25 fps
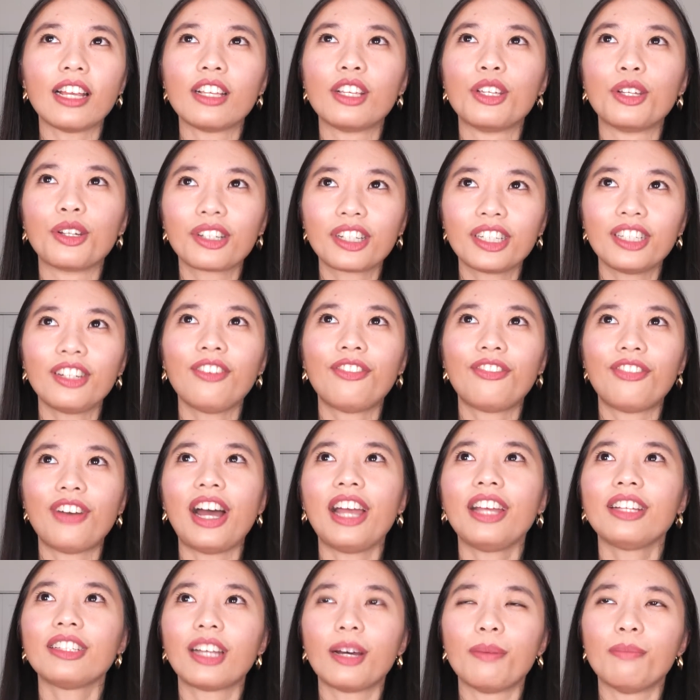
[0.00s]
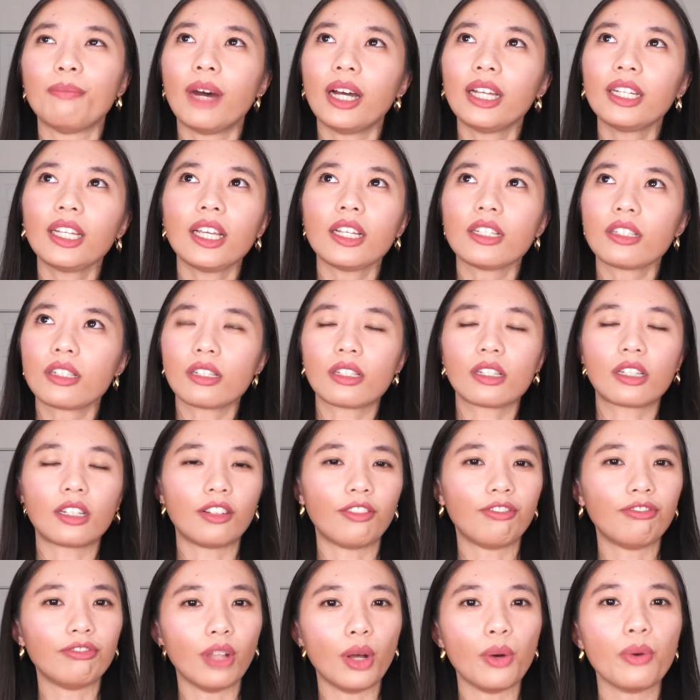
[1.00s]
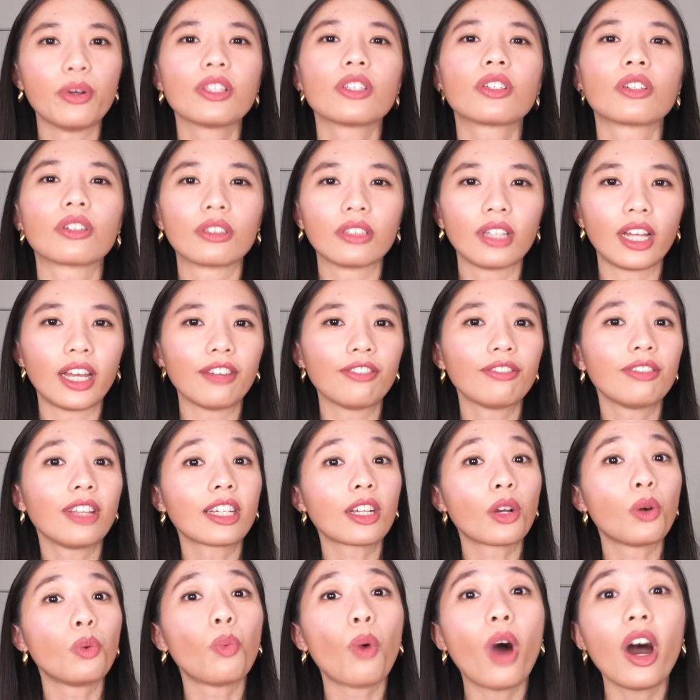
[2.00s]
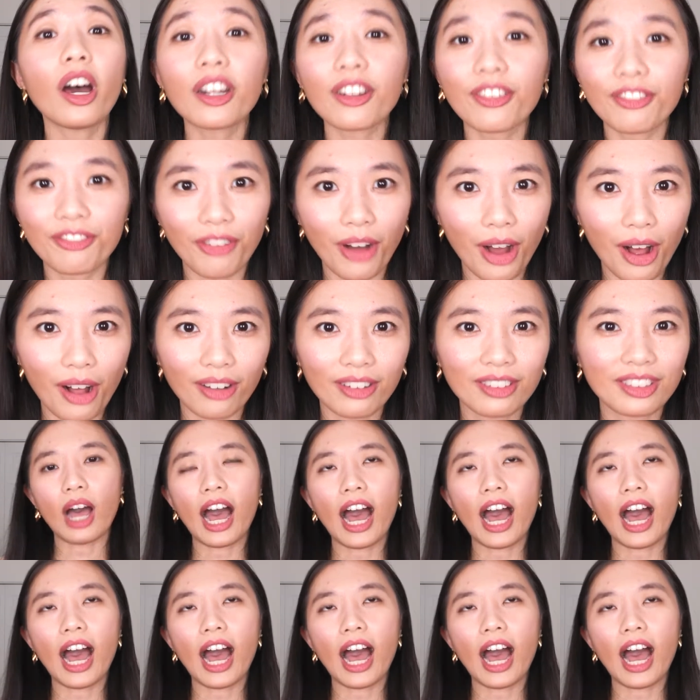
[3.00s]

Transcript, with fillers: you're gonna find that money is just gonna flow into your life like a waterfall.